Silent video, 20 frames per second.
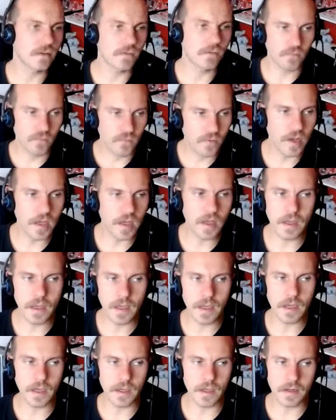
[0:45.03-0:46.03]

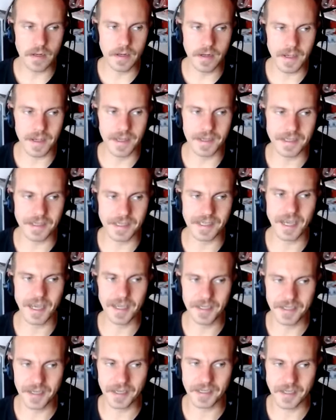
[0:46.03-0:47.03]
really needs
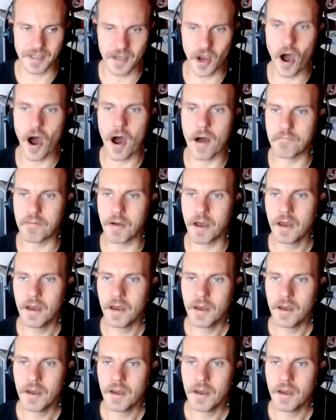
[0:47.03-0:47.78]
to stop,